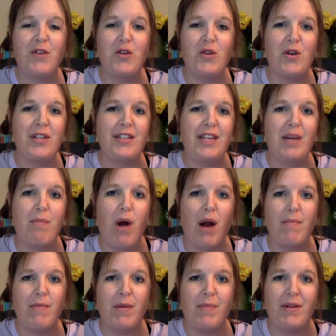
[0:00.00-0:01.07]
New York City
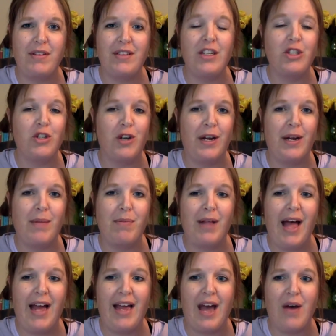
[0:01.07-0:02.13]
apartment building during a
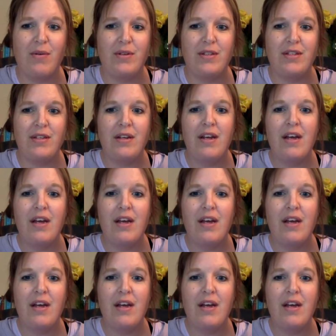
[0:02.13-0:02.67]
blackout.